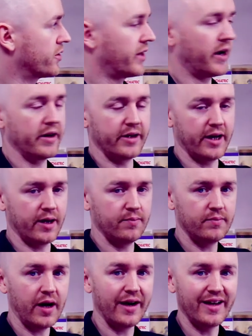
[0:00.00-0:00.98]
the I
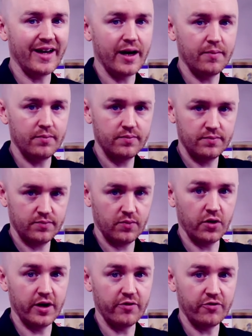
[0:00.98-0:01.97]
am, I am
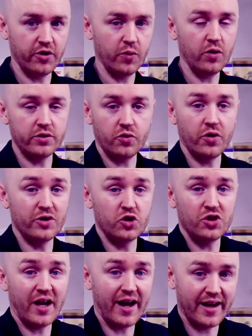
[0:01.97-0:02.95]
whatever I want, or I
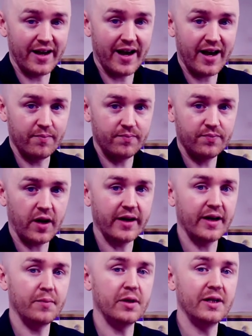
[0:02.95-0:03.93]
just I am. I
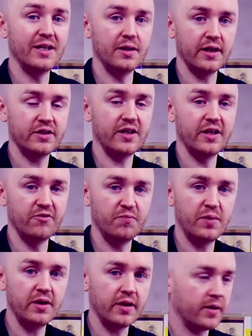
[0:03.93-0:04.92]
am in a state of
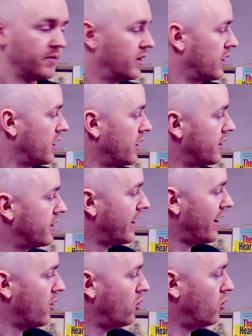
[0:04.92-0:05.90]
being.
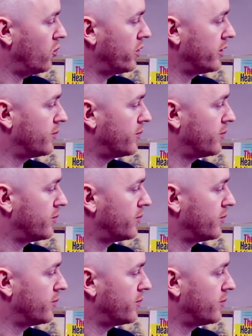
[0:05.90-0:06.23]
Now we